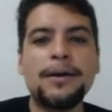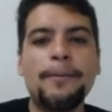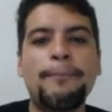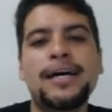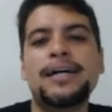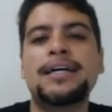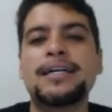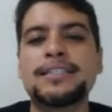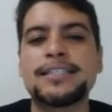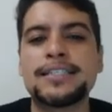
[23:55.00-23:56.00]

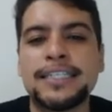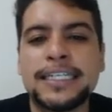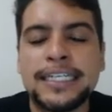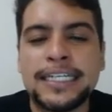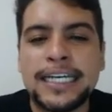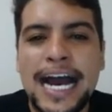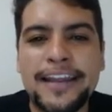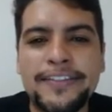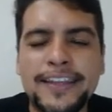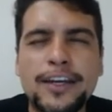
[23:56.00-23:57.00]
but I
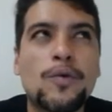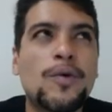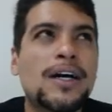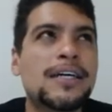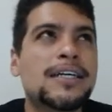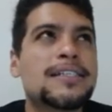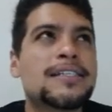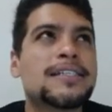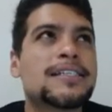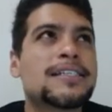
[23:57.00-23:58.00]
think
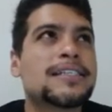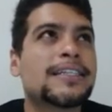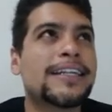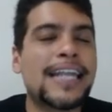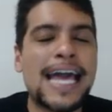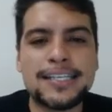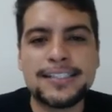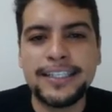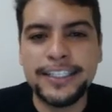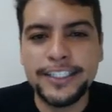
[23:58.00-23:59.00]
was
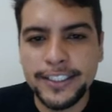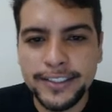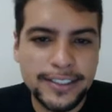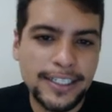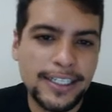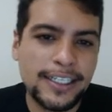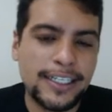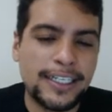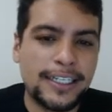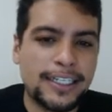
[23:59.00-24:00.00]
last year
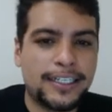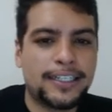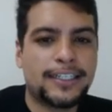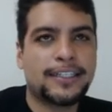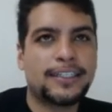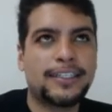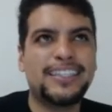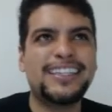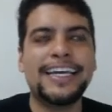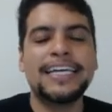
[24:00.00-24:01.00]
in
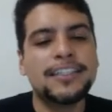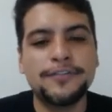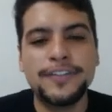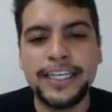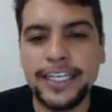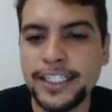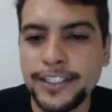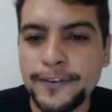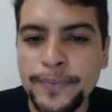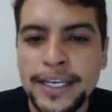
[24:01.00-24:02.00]
the end of the
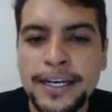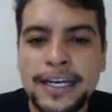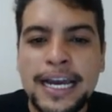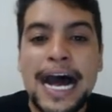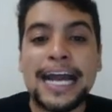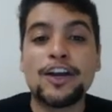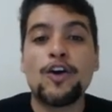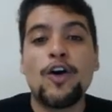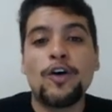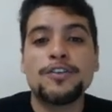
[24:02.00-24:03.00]
year. I
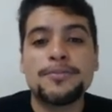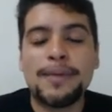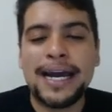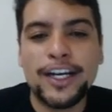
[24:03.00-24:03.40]
called my